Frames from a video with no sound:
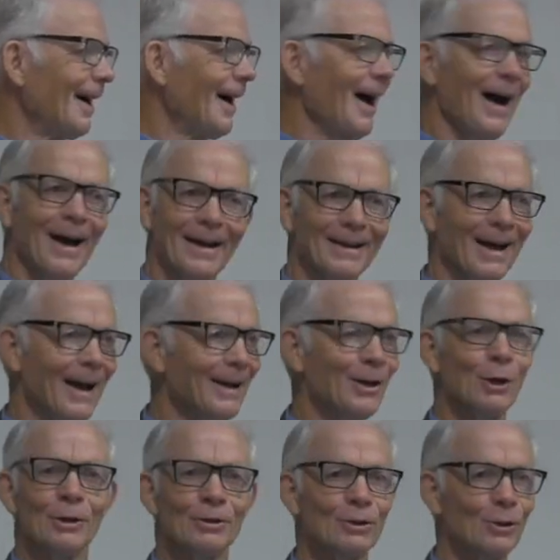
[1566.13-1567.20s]
I
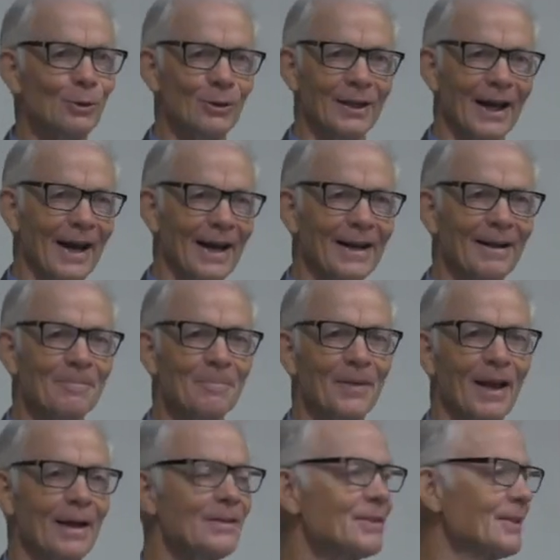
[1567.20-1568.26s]
couldn't do that.
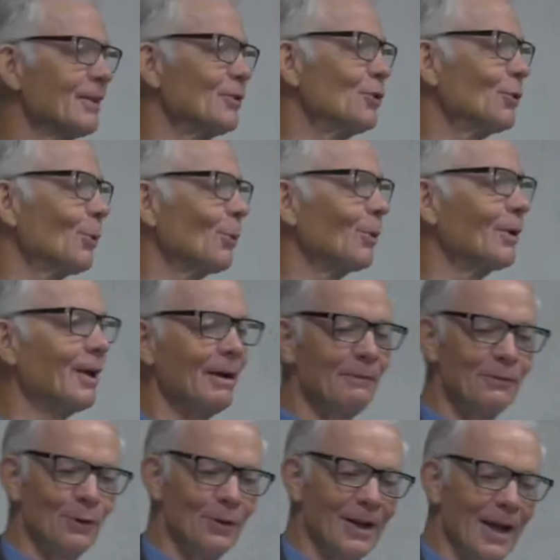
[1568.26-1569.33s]
I said, you don't
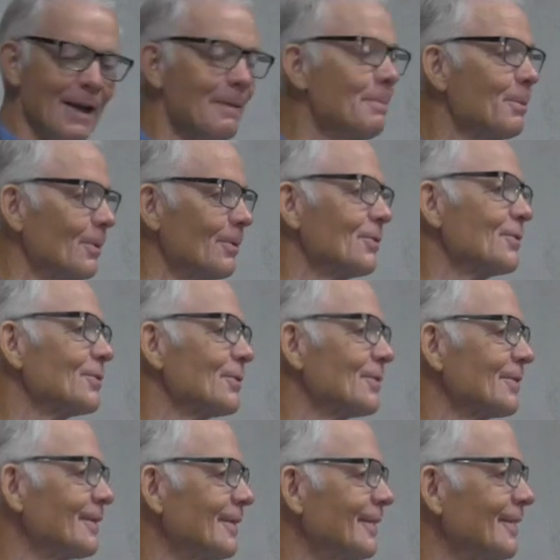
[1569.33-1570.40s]
love your neighbors
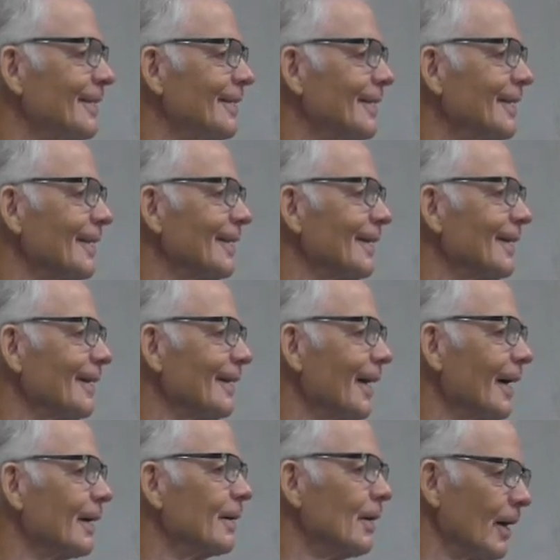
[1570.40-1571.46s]

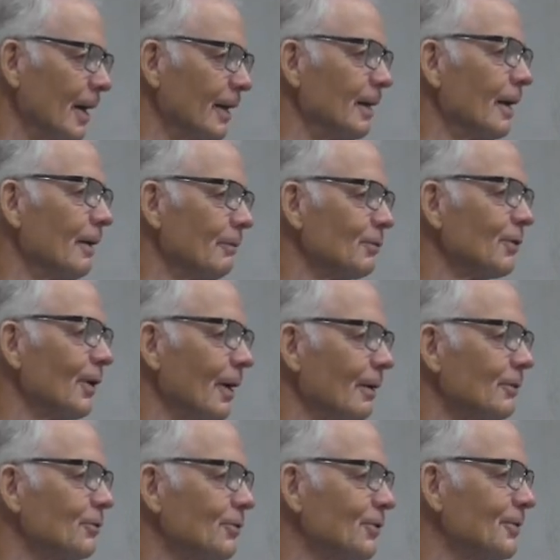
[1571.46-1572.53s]
like God loves
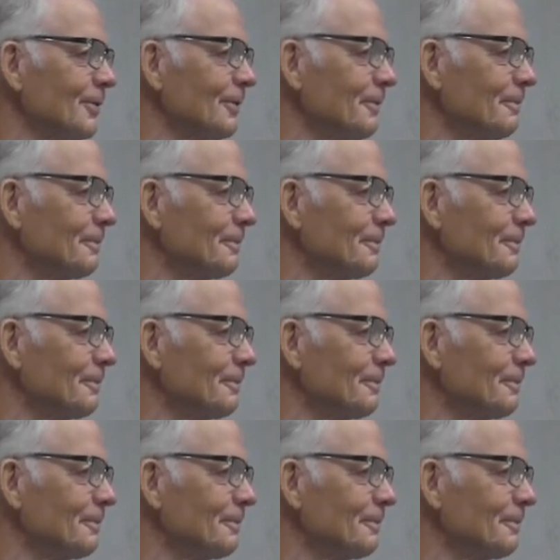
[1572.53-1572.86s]
us.